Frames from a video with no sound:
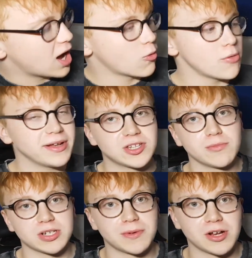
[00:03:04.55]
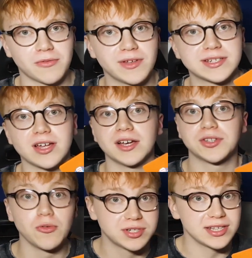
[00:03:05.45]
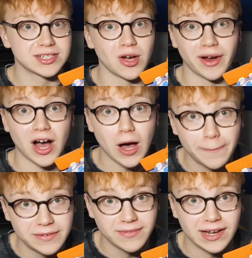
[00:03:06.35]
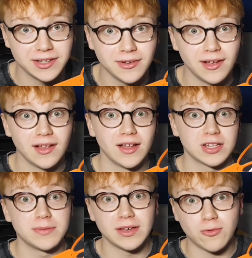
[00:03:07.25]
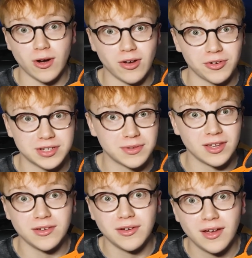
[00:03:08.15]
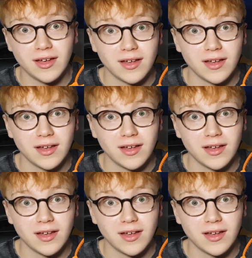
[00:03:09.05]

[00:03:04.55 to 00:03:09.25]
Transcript: I won't make too much money off this. I don't see this going up in value, to be quite honest with you.